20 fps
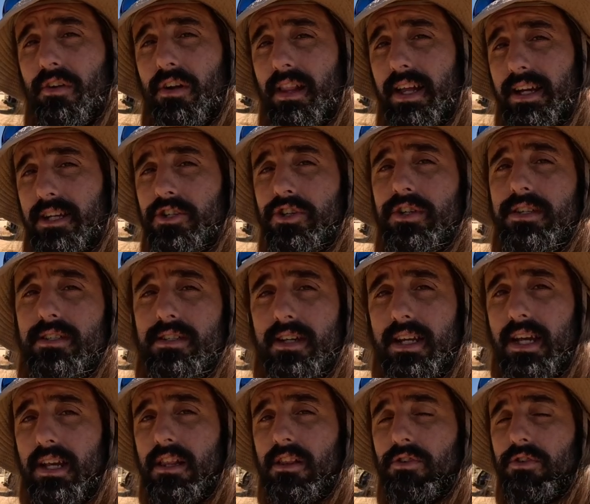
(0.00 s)

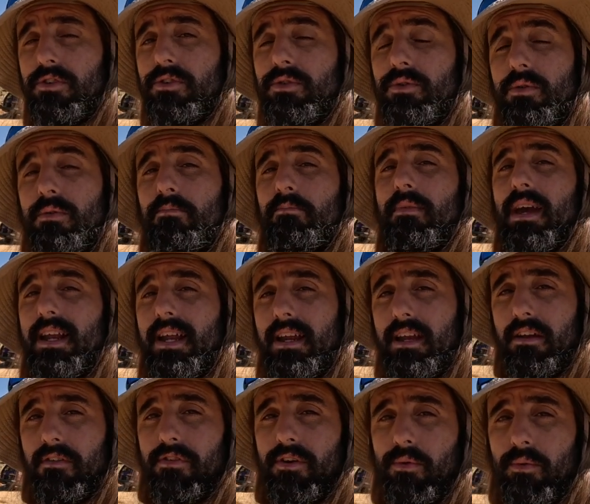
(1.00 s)
electricity through many
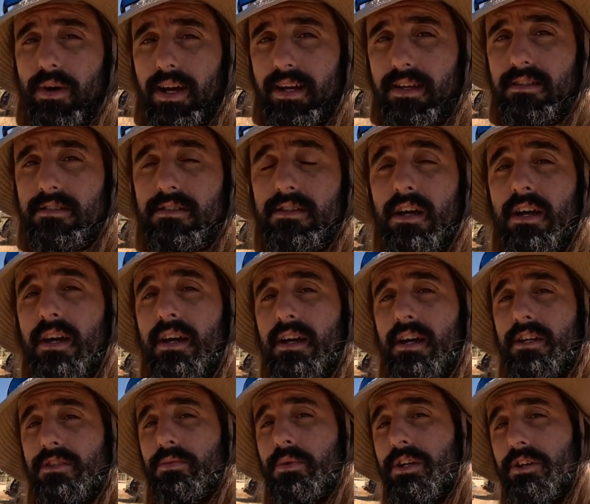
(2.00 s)
different ways,
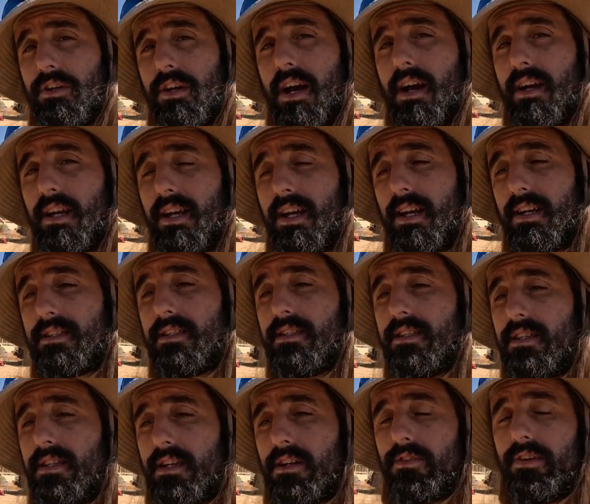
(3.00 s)
because when you're not connected
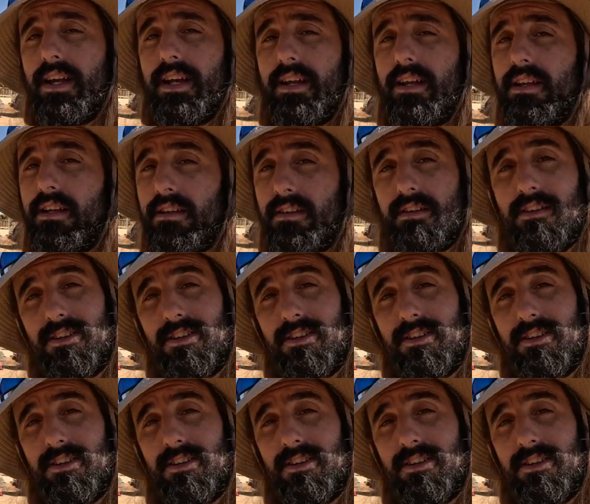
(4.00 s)
to the grid,